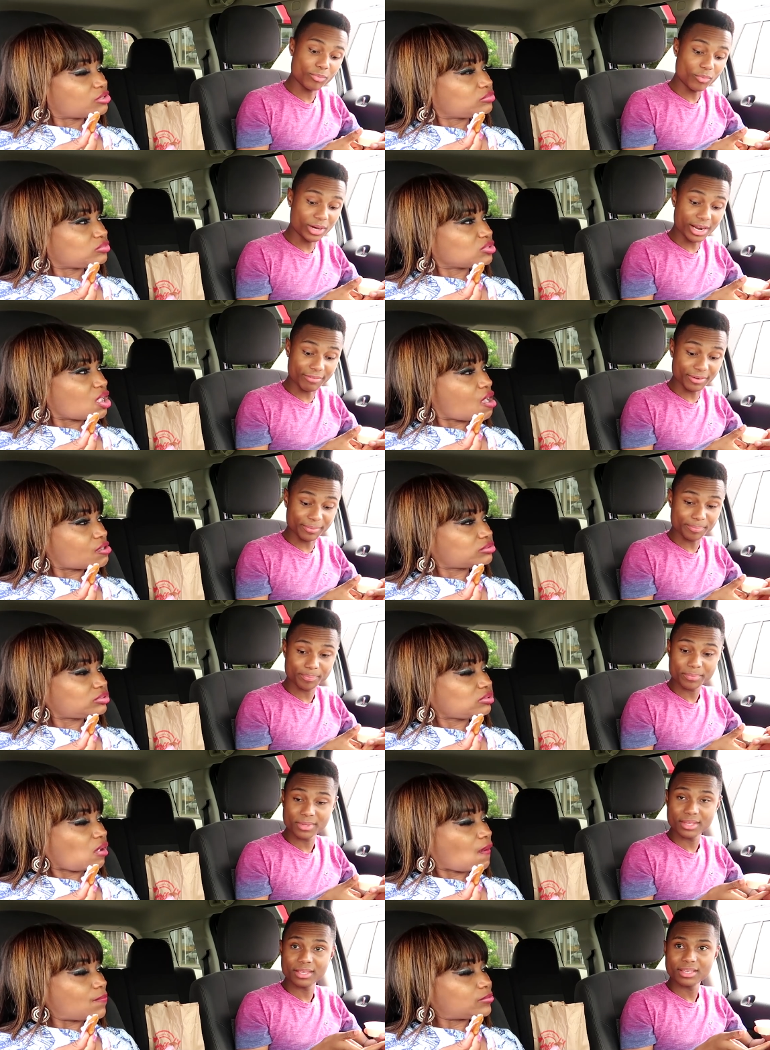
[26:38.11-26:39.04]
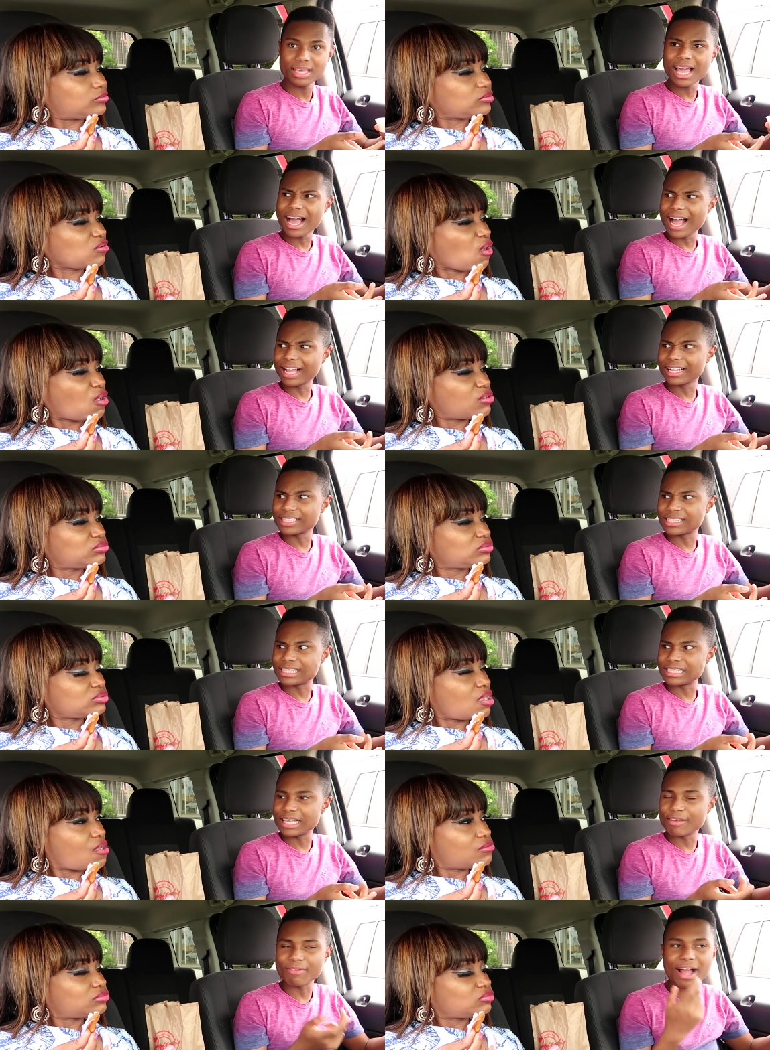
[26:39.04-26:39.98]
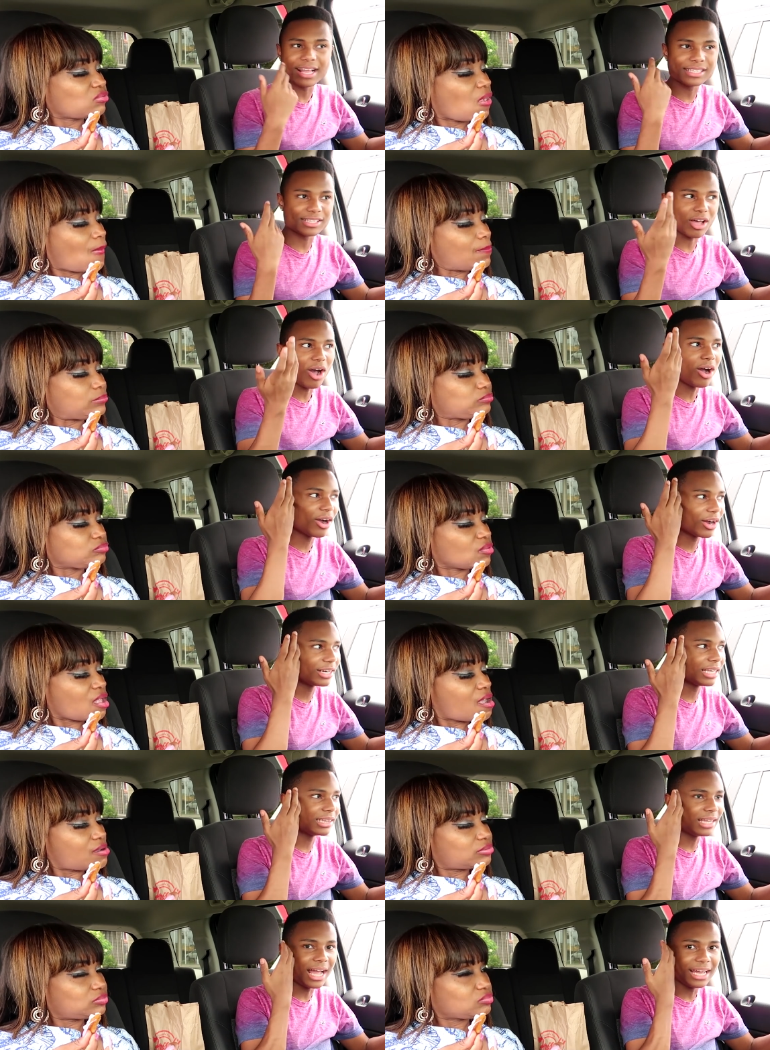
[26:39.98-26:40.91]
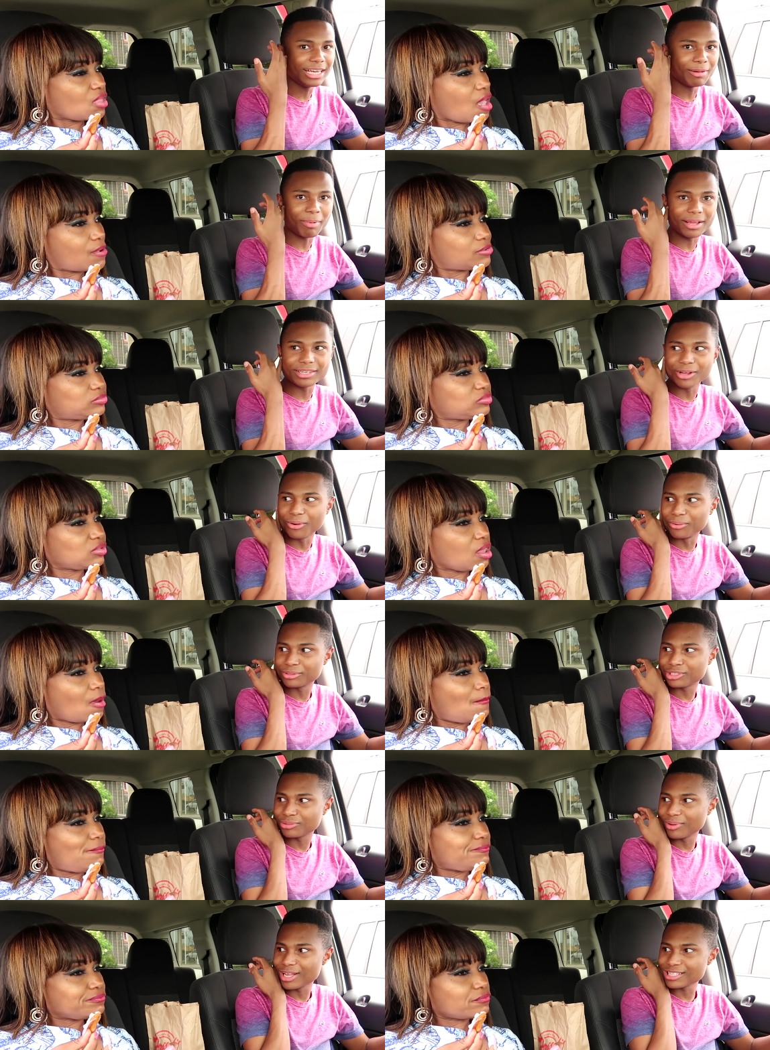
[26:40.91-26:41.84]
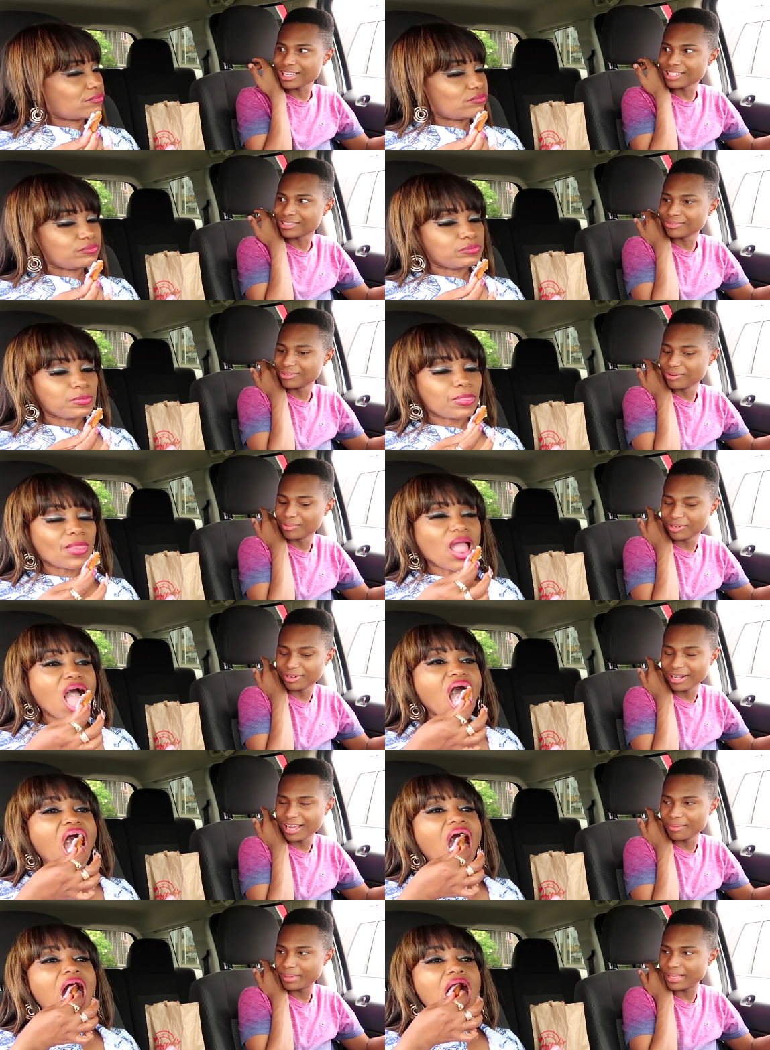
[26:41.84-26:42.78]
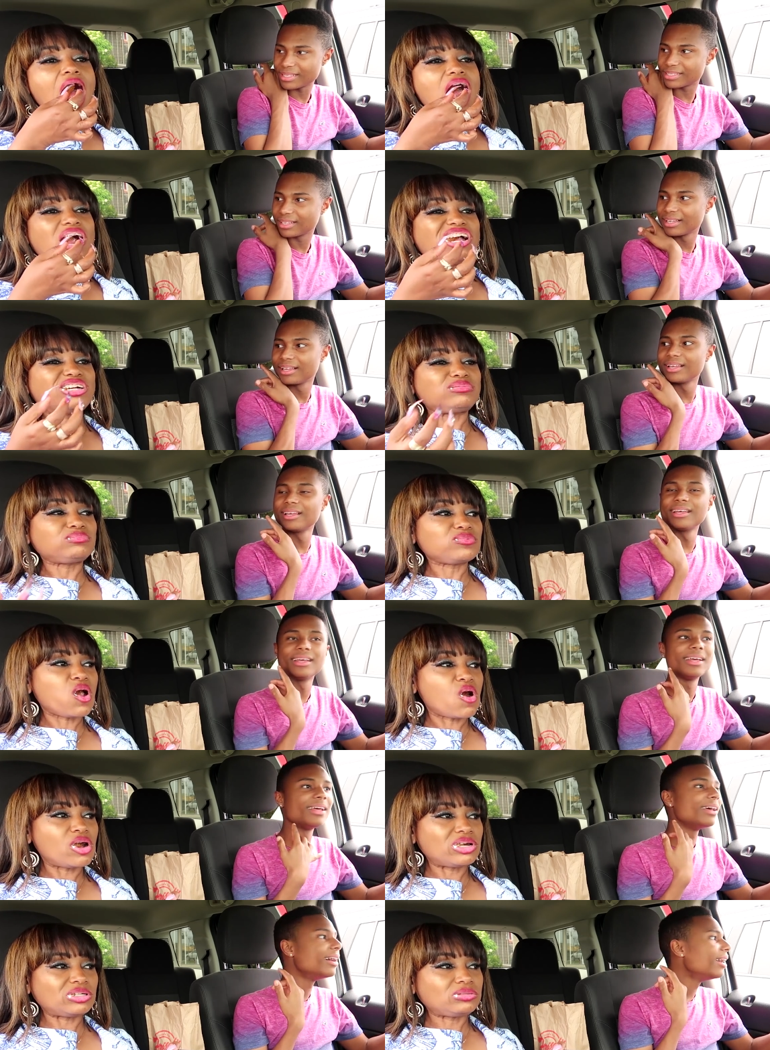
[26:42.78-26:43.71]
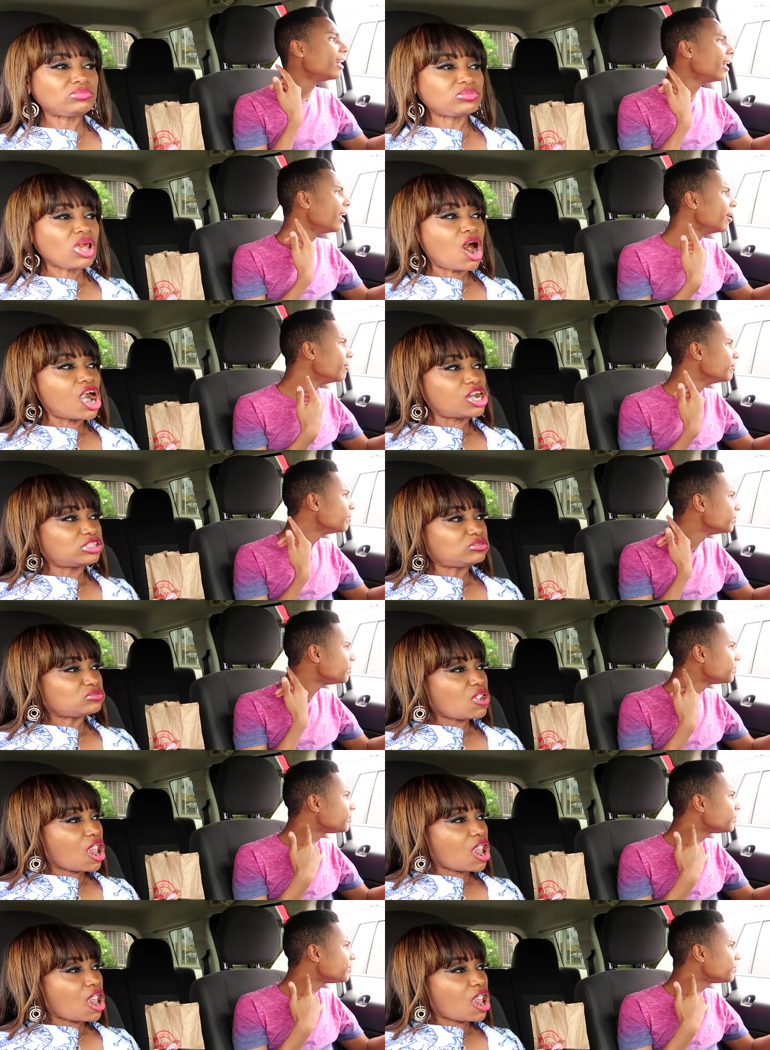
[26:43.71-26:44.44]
Speaker 1: Whatever. Yeah, I could. If I saw her in a lineup, I know who she was. I just don't know what her name is. Um.